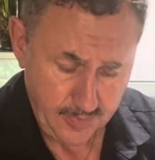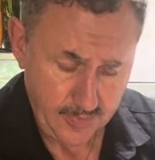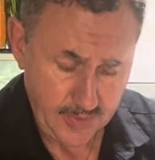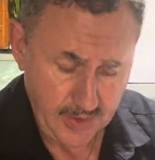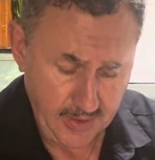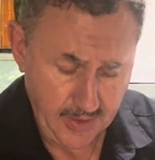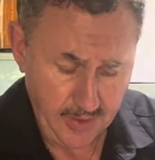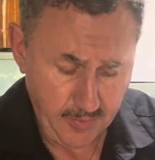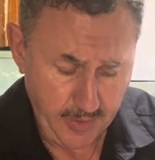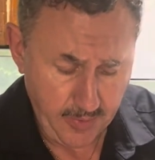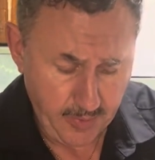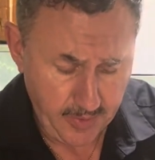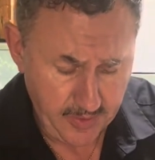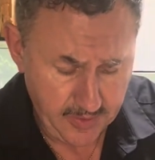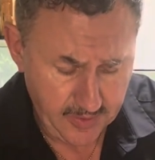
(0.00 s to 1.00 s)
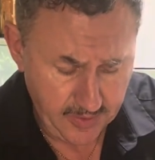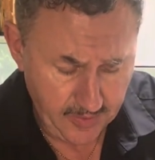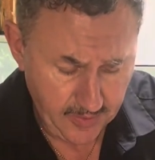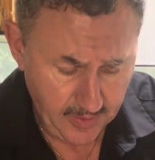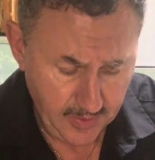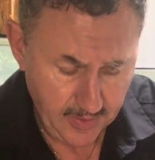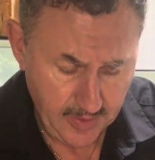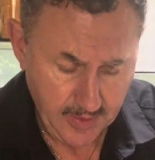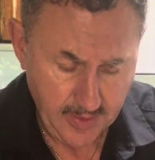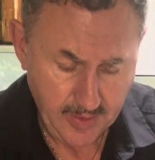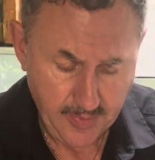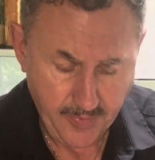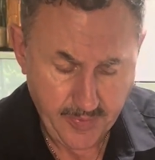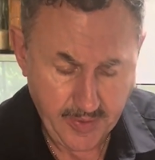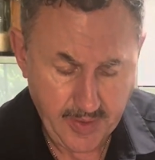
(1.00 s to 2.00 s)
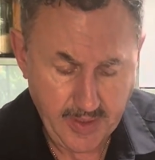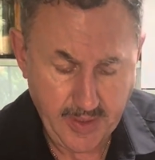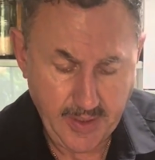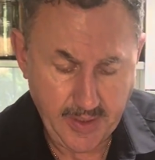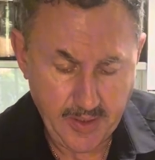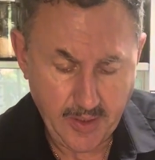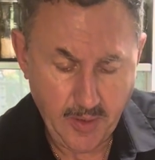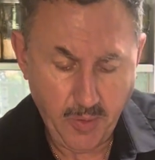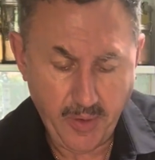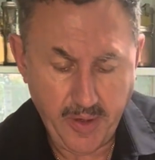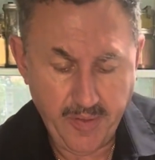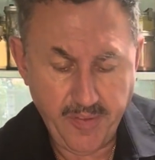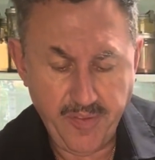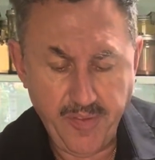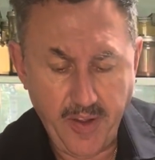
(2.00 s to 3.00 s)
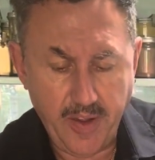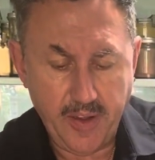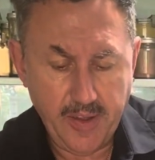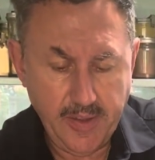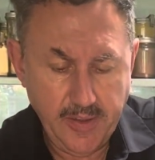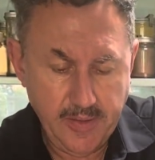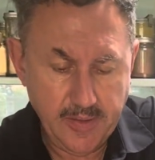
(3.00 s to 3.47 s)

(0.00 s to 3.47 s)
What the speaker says: again, we want to sort of cut it quite fine.